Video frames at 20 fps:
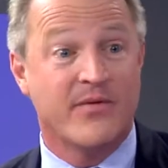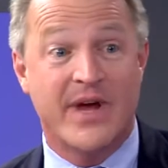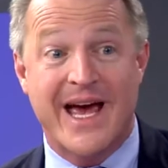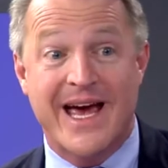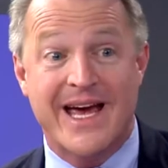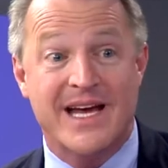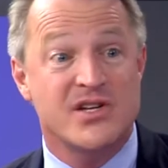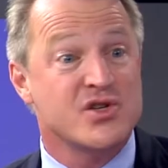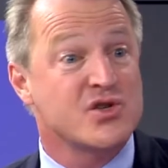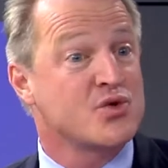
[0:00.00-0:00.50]

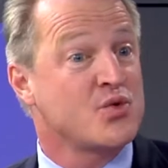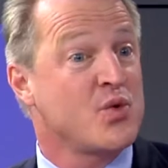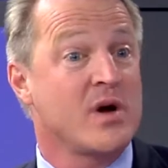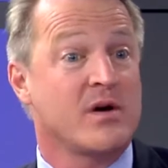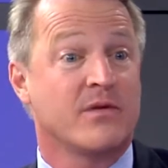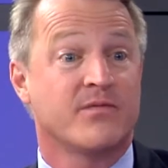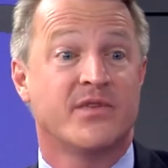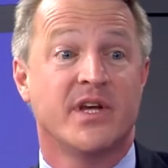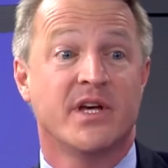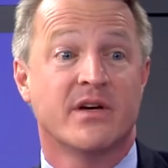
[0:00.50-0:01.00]
every eight to
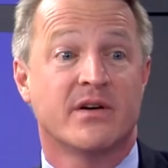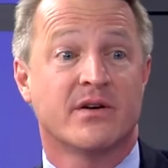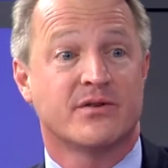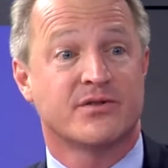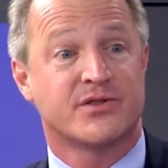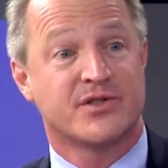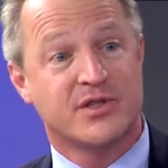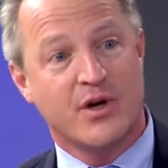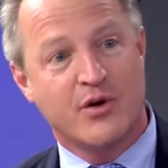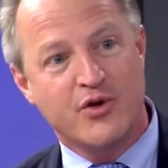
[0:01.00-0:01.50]
twelve
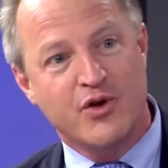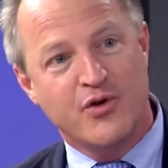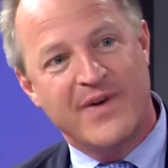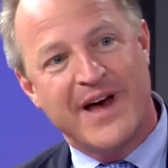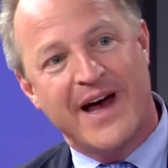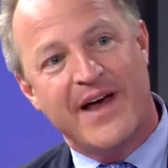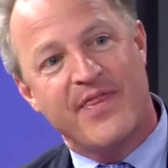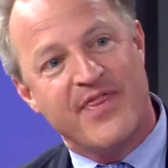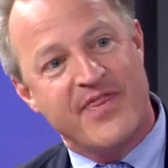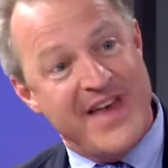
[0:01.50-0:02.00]
years, so
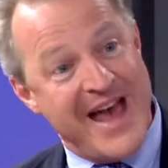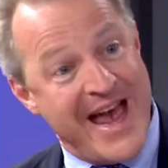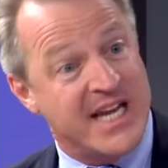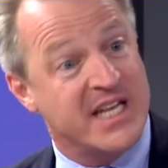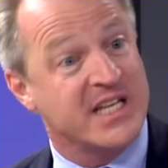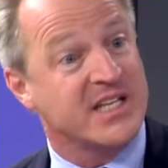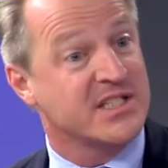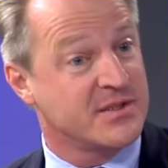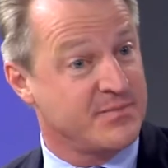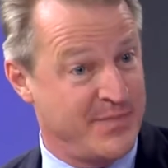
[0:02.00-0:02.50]
you've got
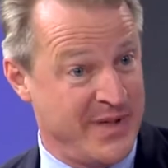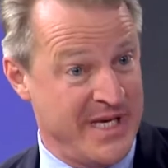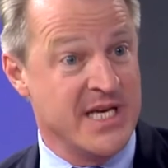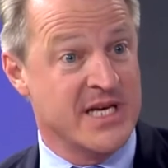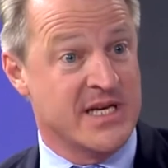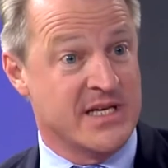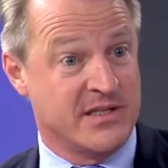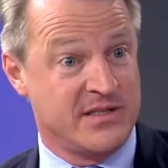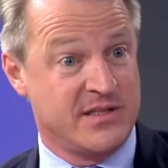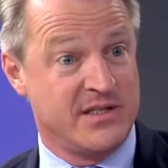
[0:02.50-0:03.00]
that
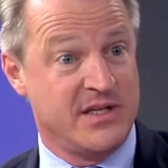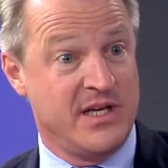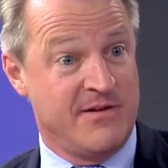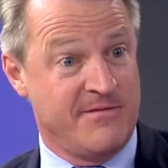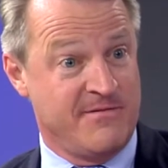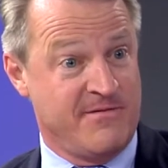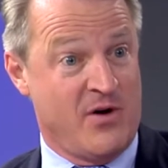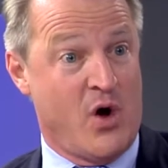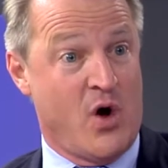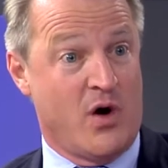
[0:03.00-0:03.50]
expense
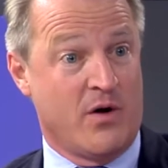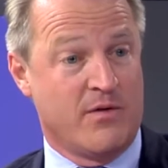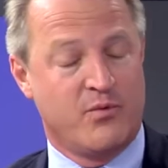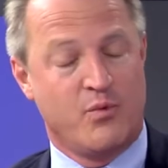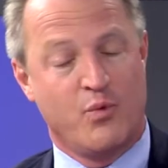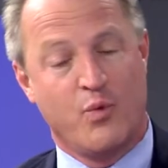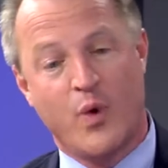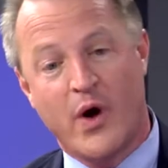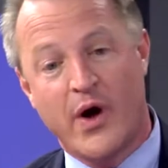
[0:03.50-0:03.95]
involved.